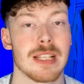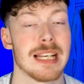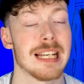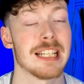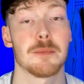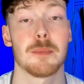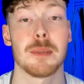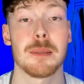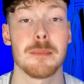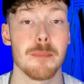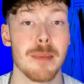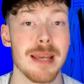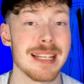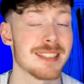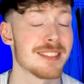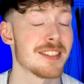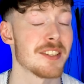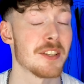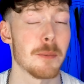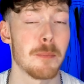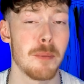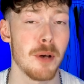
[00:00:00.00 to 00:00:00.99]
and be made
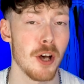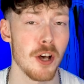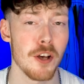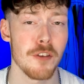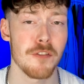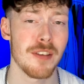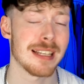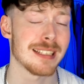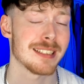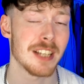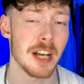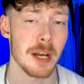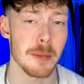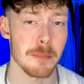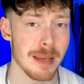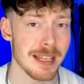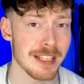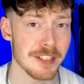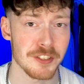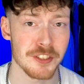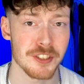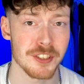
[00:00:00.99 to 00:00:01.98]
to the perfect
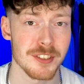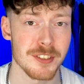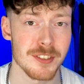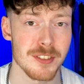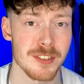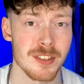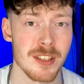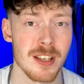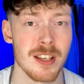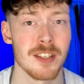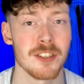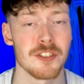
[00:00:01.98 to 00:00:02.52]
dimensions